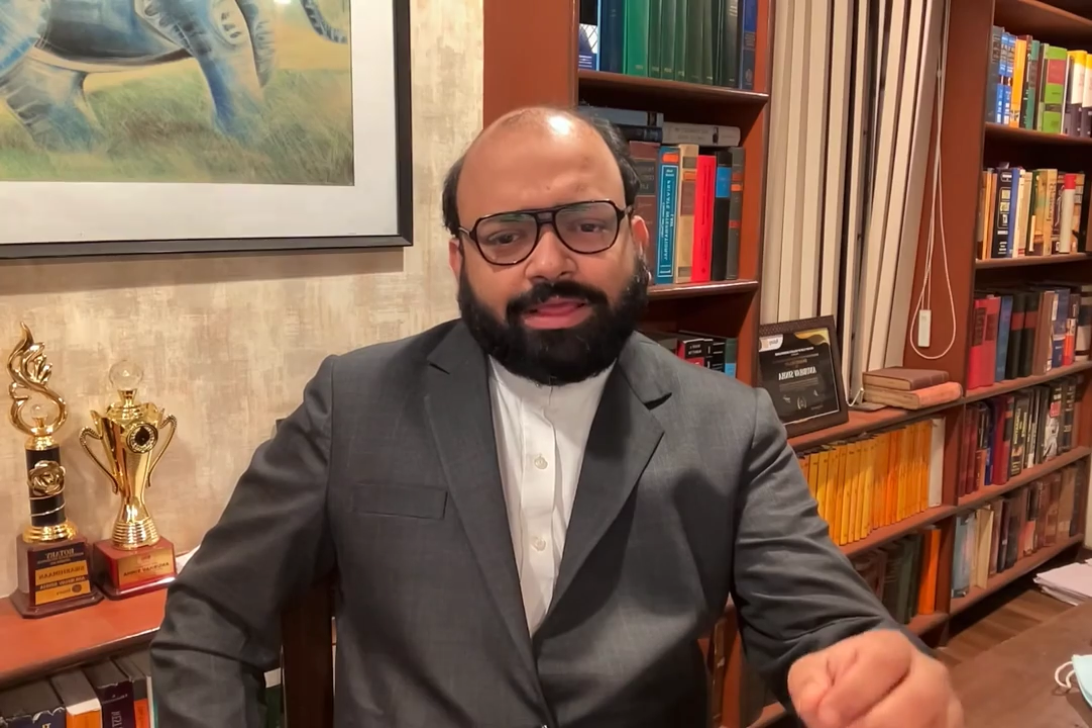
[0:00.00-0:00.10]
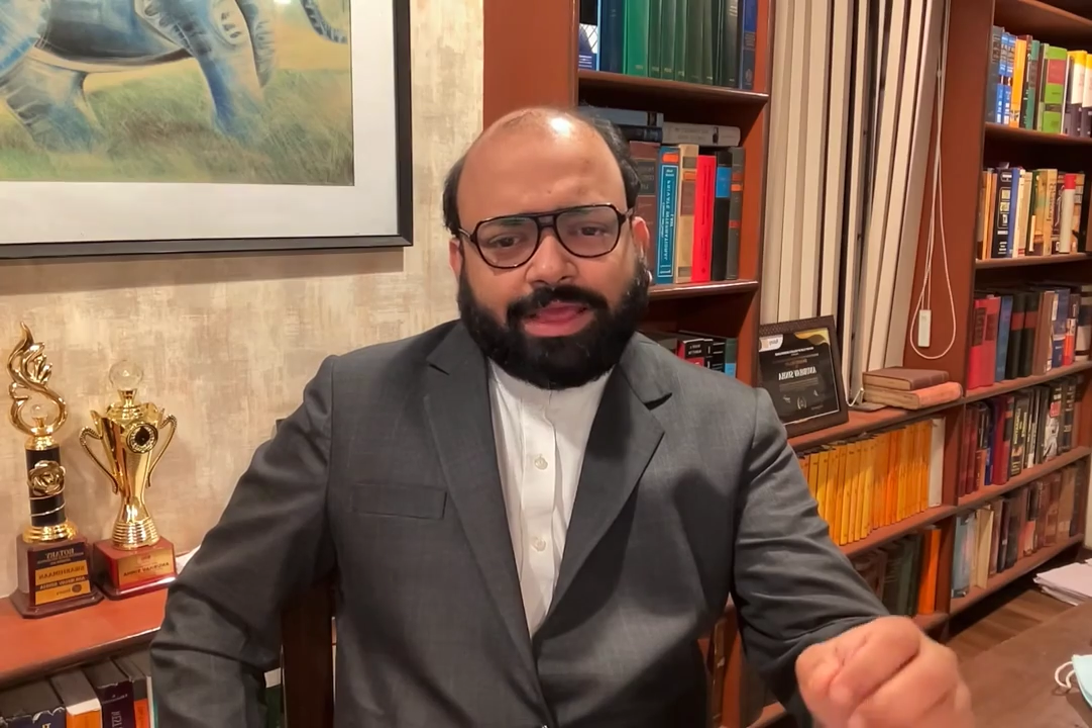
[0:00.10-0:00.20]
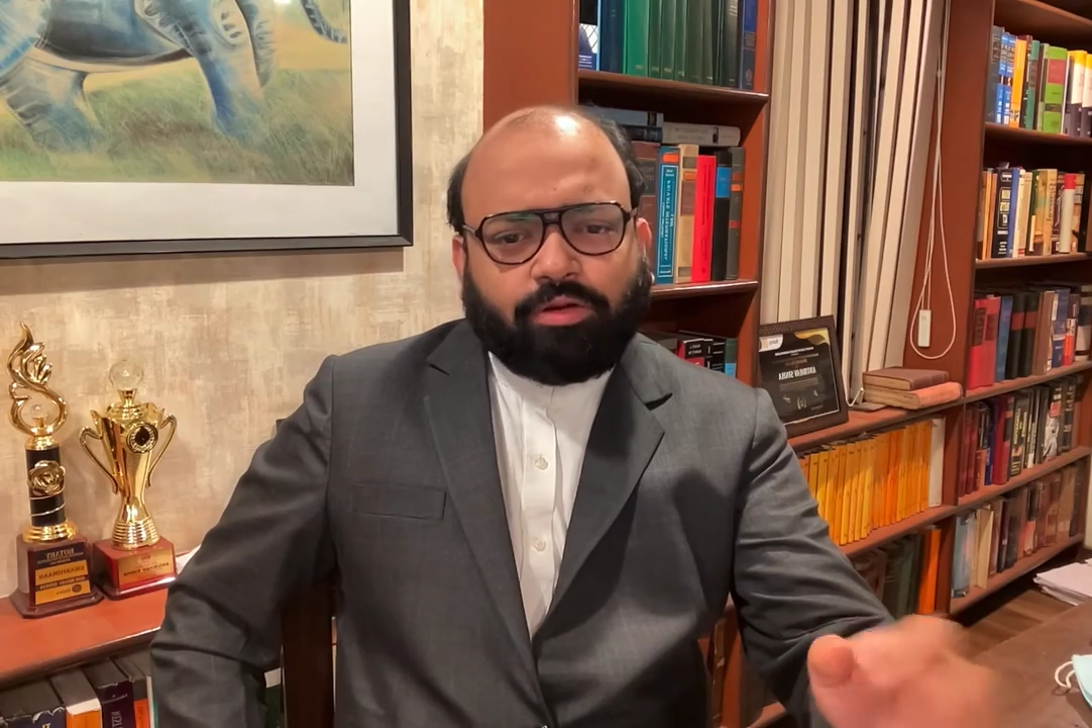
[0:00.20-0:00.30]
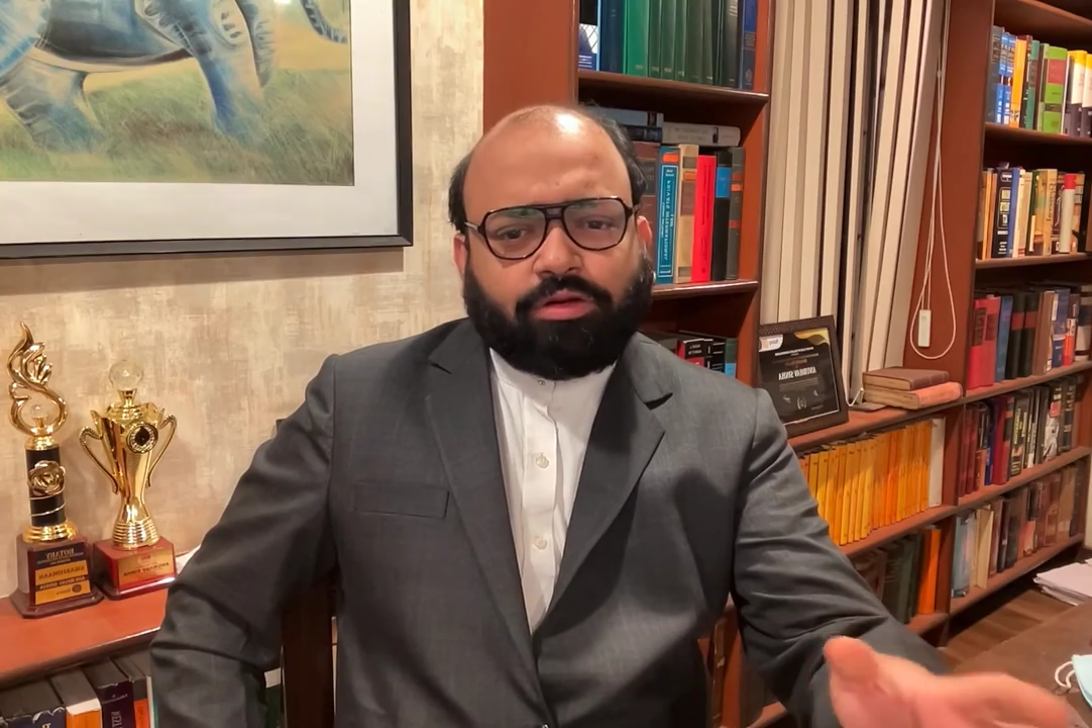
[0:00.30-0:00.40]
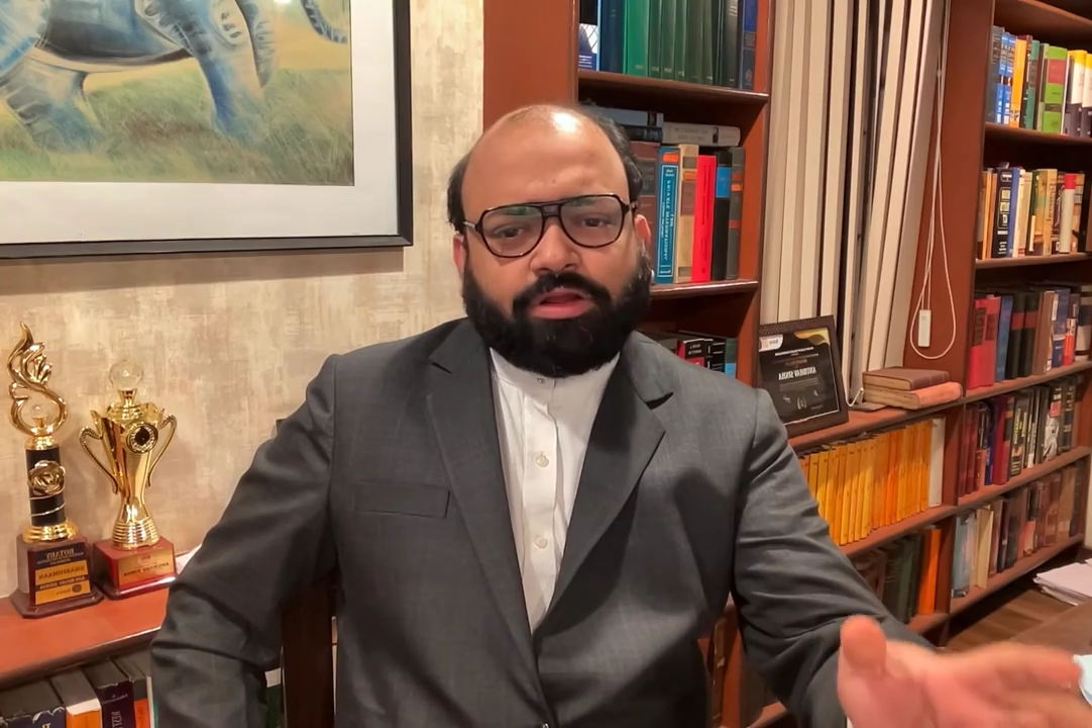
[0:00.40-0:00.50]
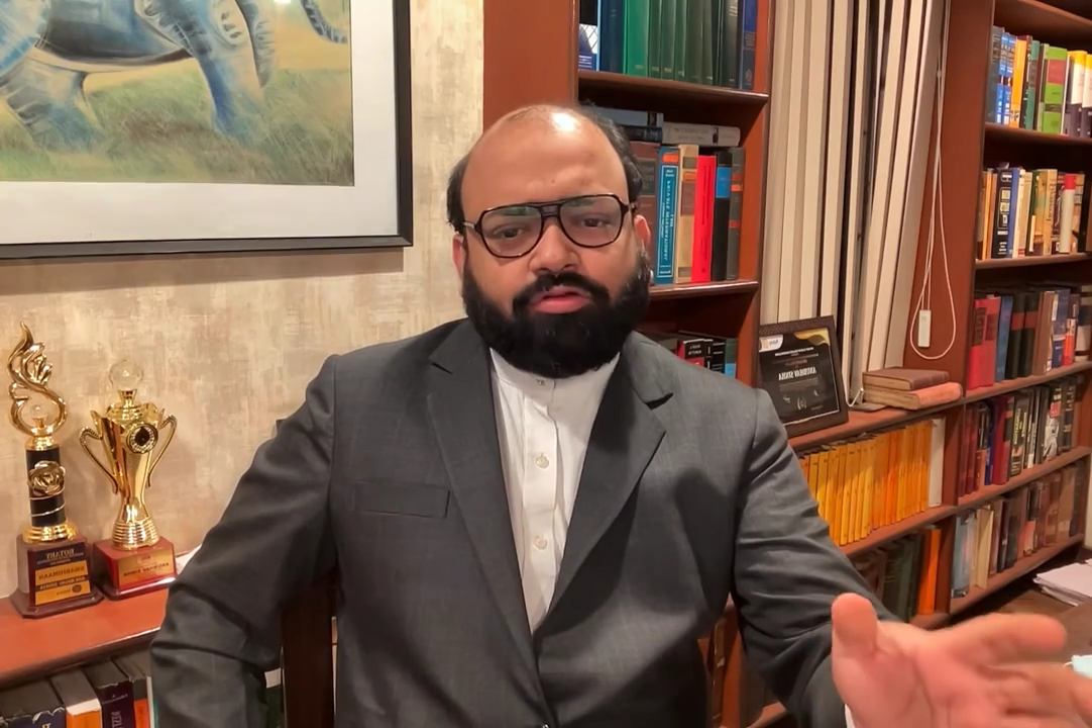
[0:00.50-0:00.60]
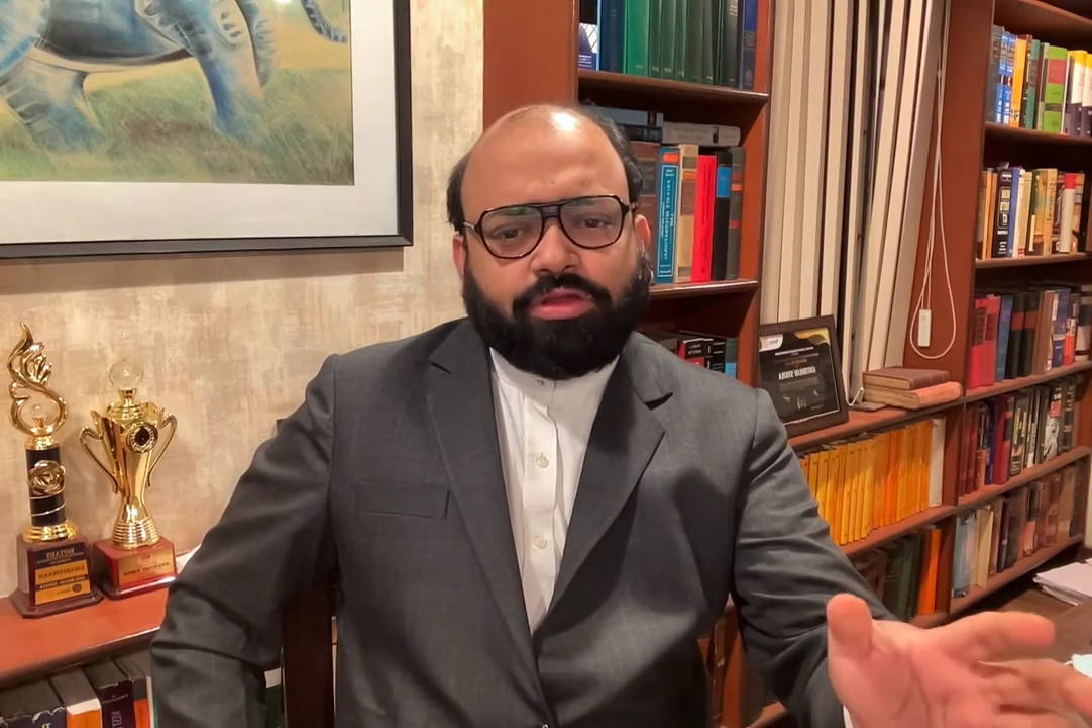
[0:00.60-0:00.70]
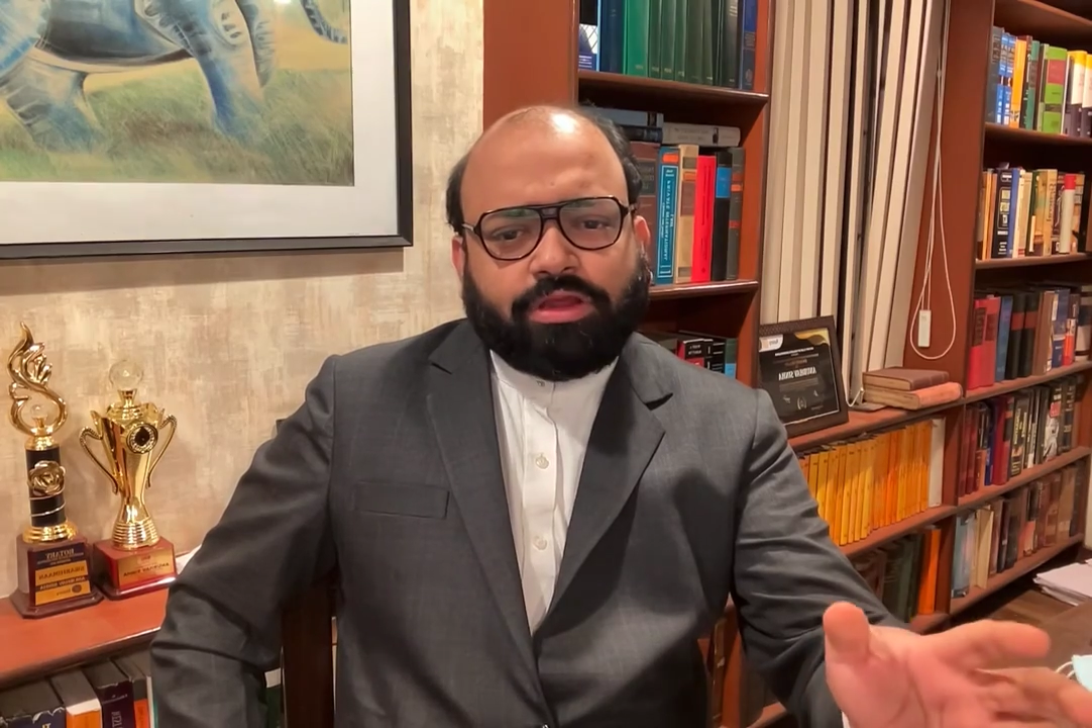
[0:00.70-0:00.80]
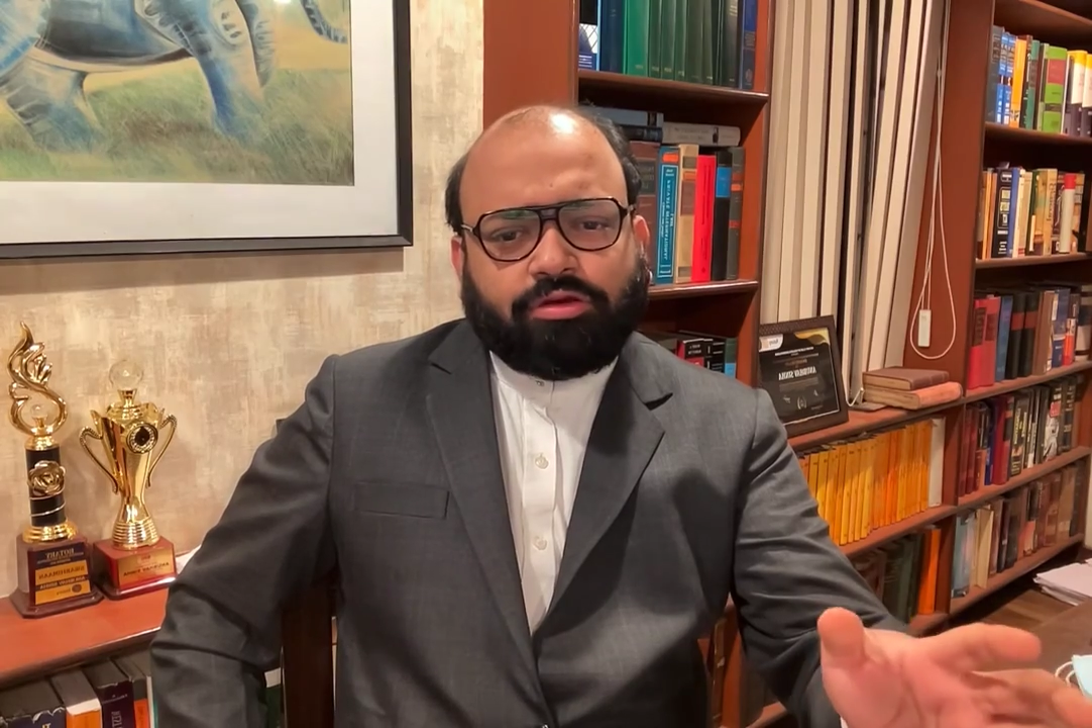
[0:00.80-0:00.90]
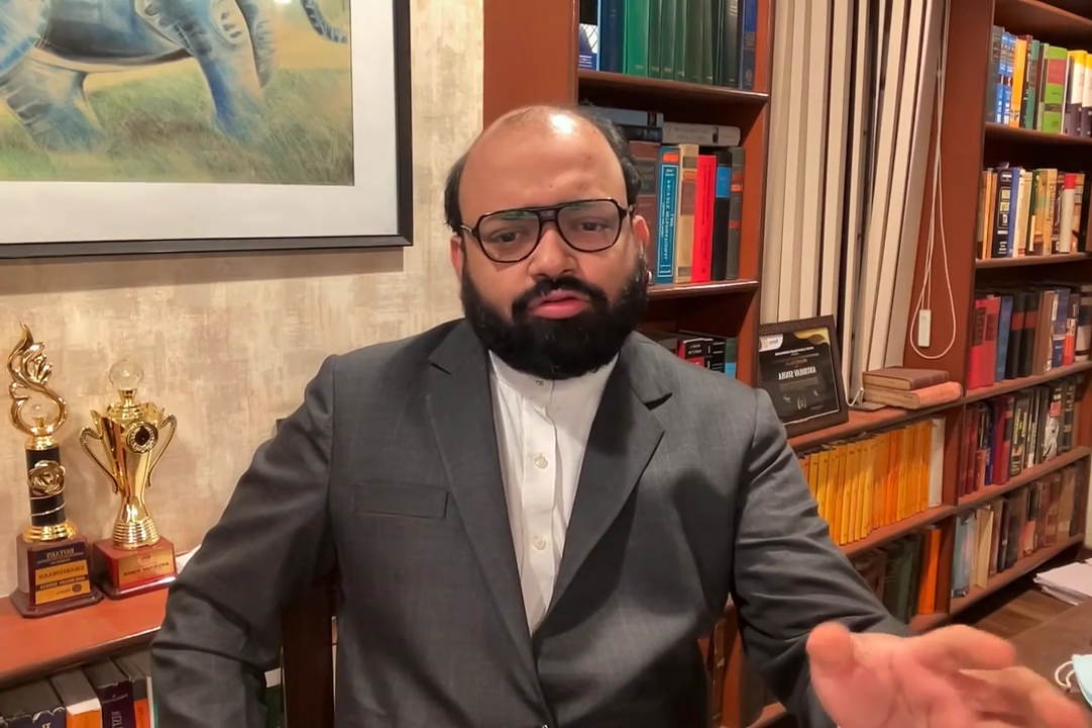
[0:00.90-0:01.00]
cannot agree